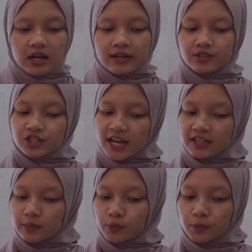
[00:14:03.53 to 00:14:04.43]
check
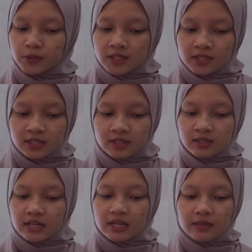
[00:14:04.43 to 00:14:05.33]
the proposal,
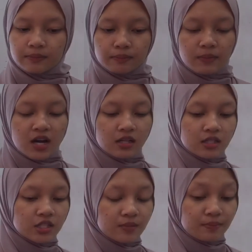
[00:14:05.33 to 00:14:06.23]
and
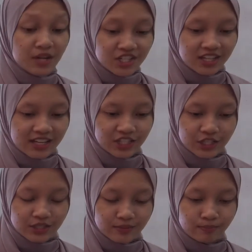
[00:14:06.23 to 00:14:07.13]
March and
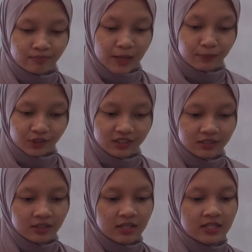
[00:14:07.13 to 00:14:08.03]
April,
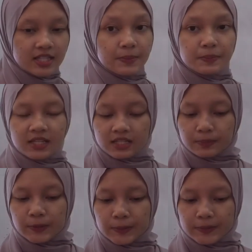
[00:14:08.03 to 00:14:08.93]
submit the
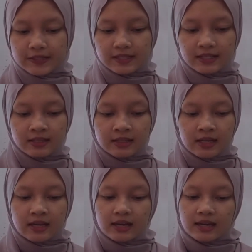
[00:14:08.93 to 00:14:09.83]
proposal,
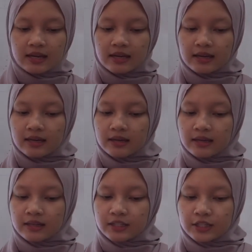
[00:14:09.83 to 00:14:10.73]

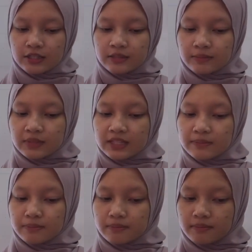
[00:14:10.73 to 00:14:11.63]
and
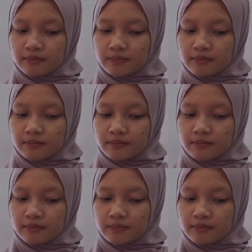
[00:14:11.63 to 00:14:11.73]
in